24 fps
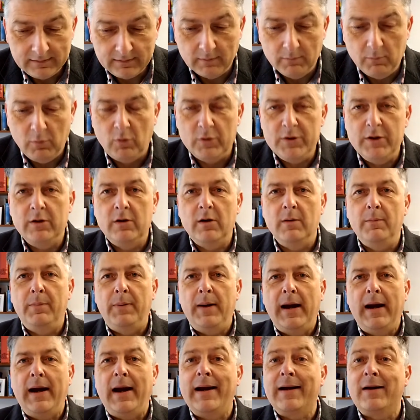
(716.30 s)
the more you
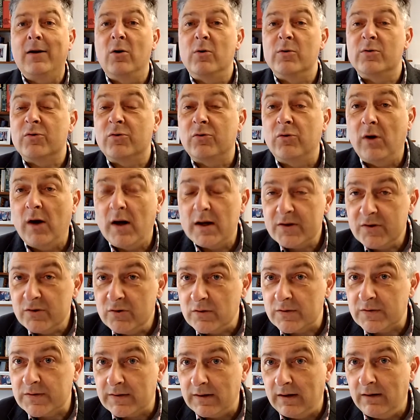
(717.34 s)
compare and contrast
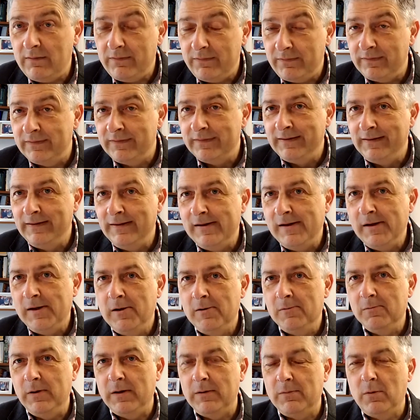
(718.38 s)
yourself
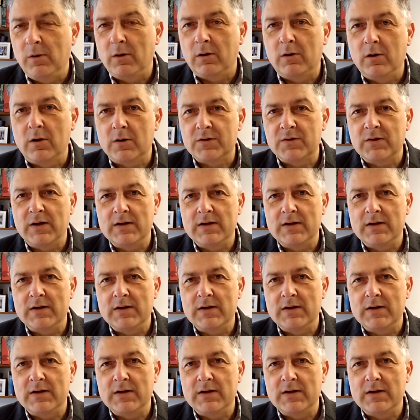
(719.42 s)
with what God